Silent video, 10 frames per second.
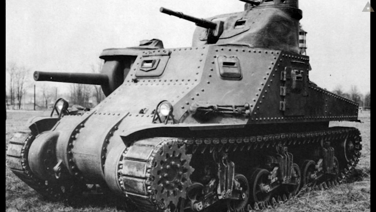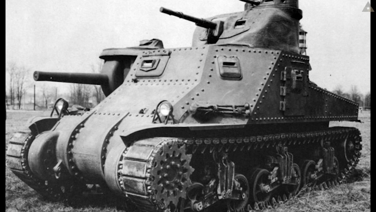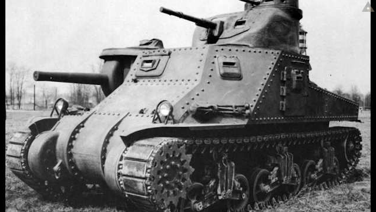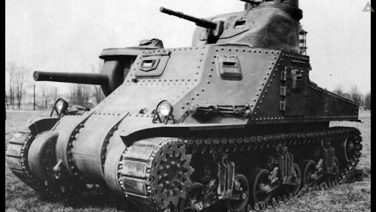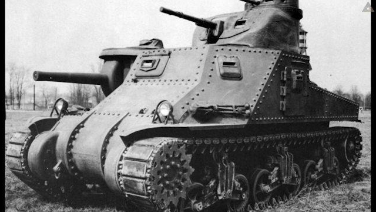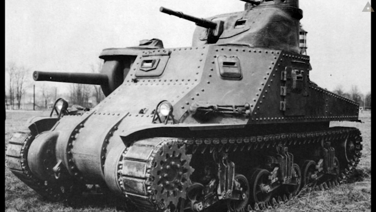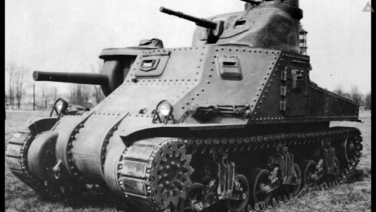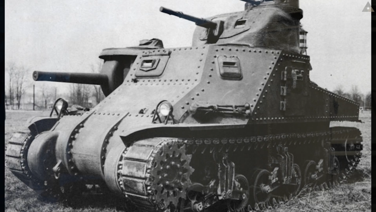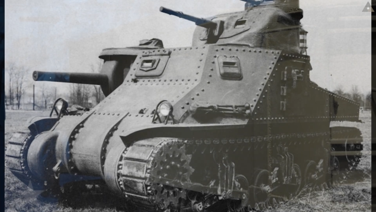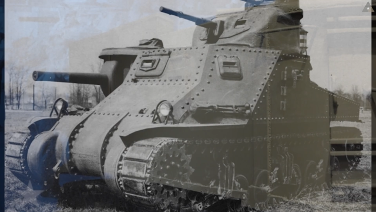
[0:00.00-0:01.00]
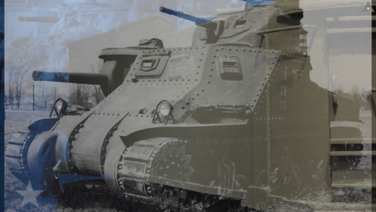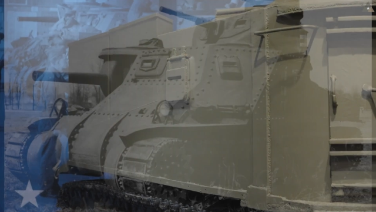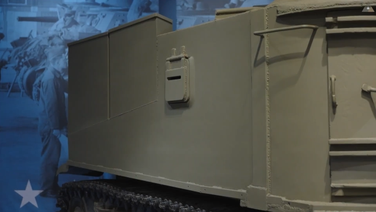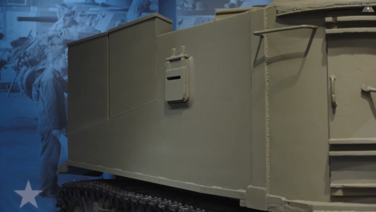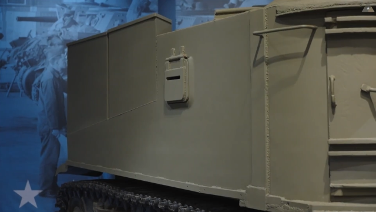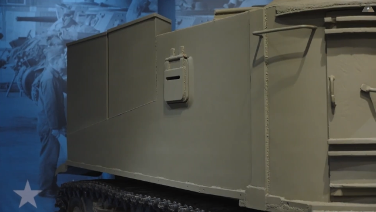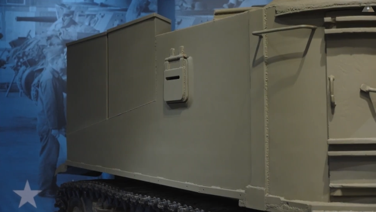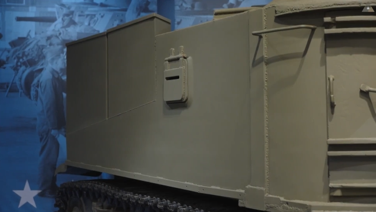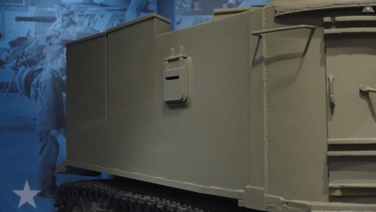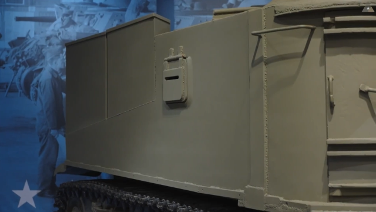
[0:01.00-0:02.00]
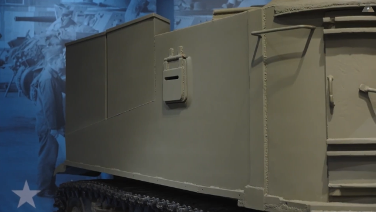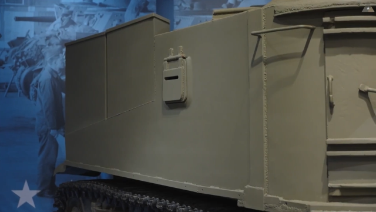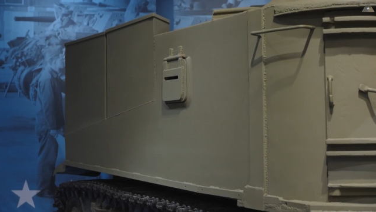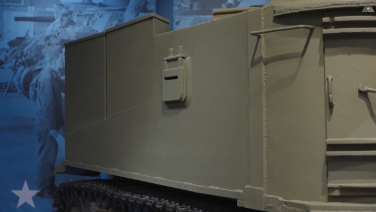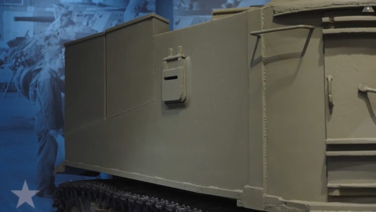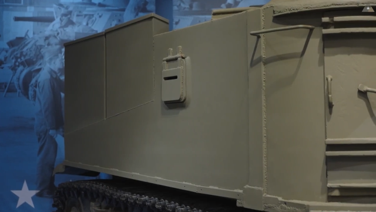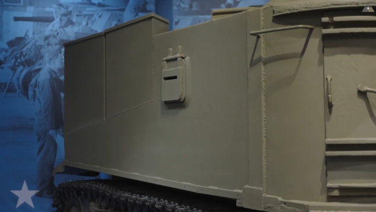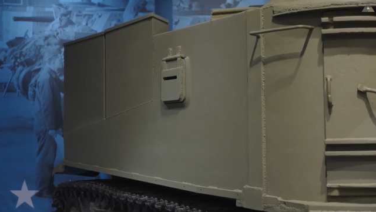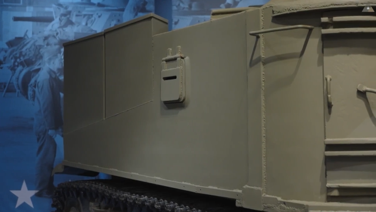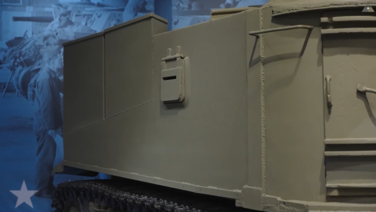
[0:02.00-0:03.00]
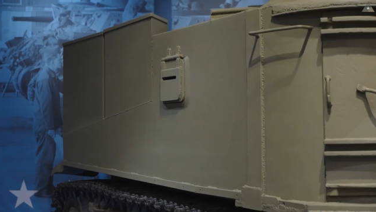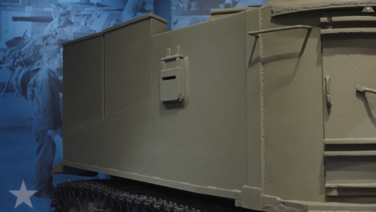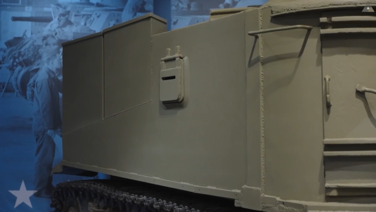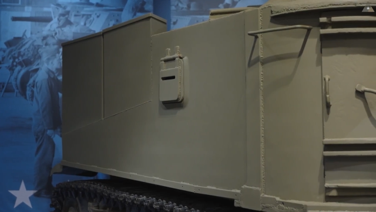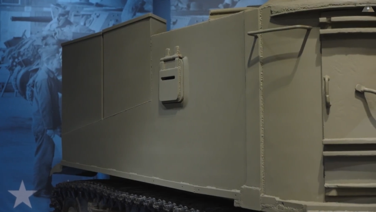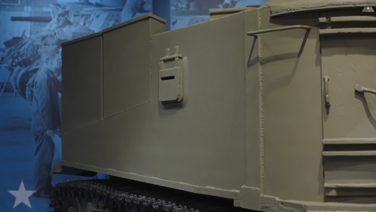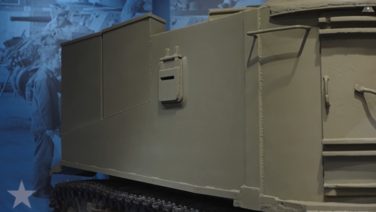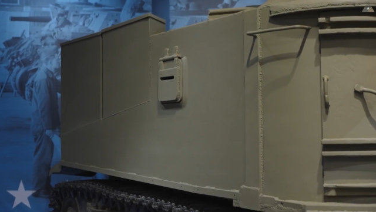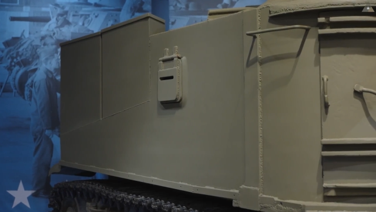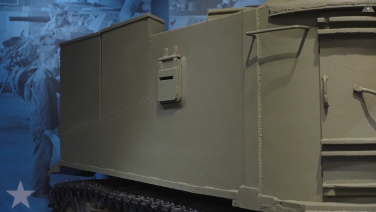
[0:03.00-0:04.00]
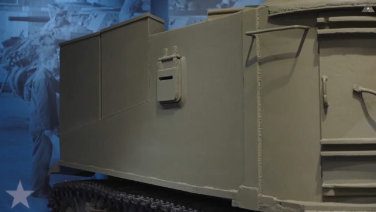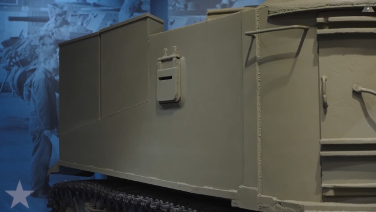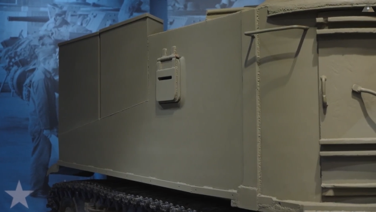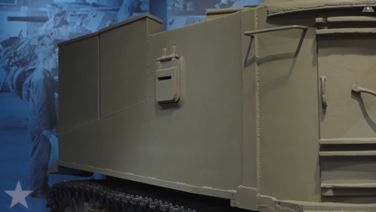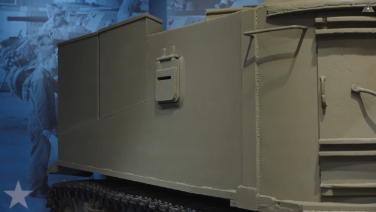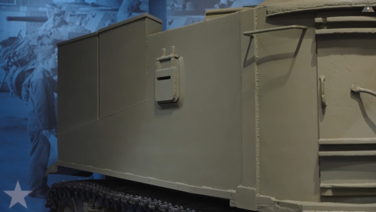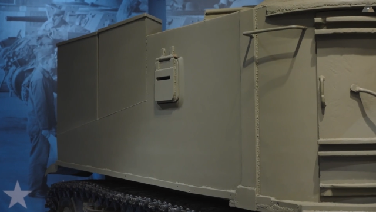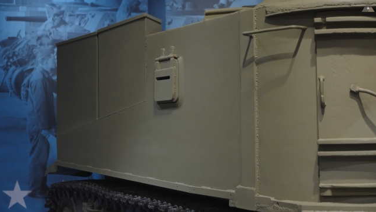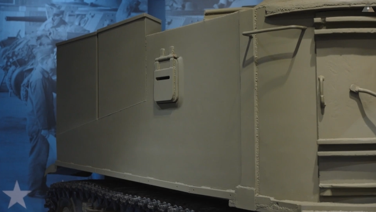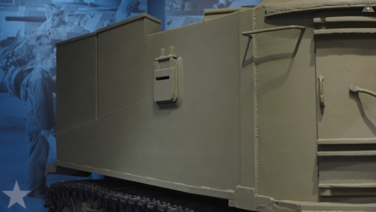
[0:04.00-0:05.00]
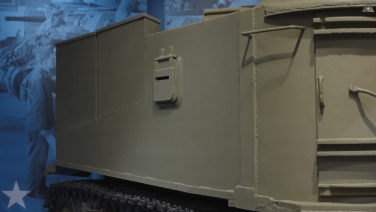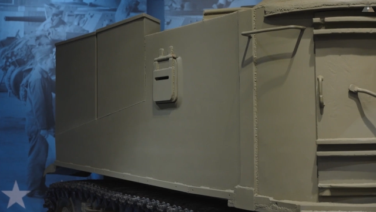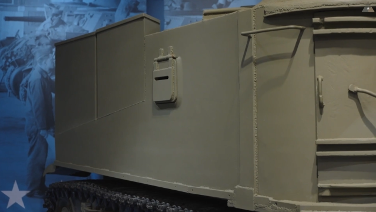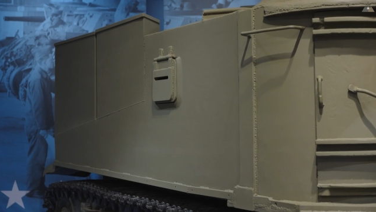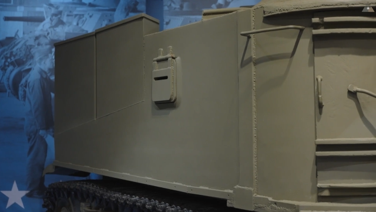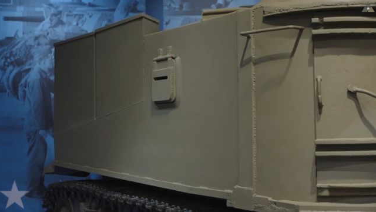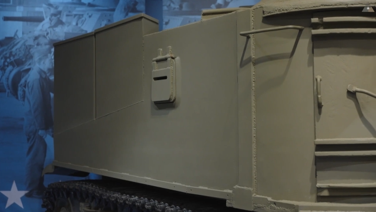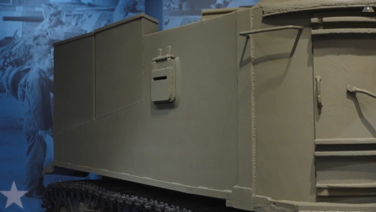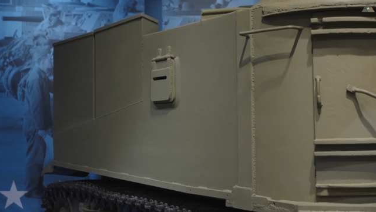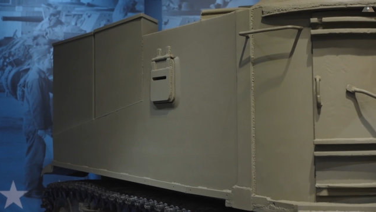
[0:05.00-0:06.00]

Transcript: No face is visible, so there are no lips to read.